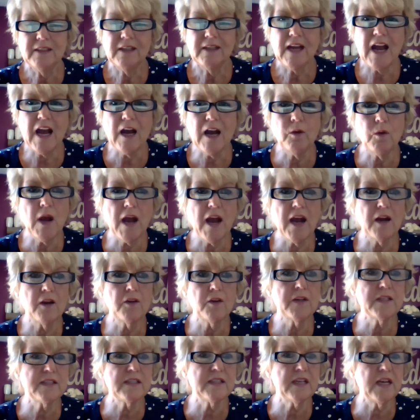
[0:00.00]
How
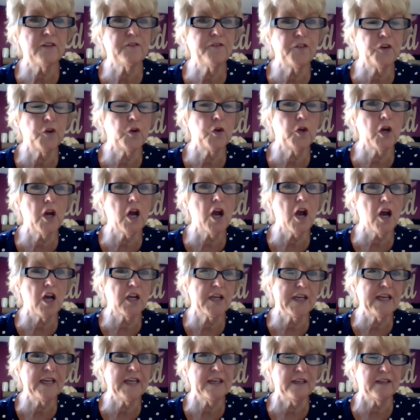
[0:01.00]
hard is that for a
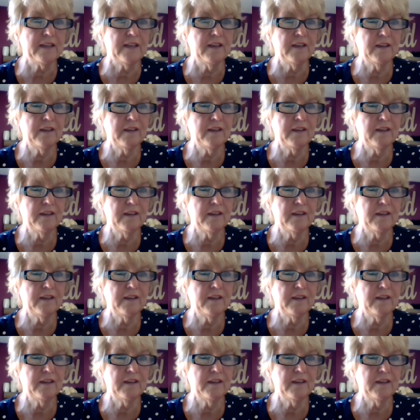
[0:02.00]
kid?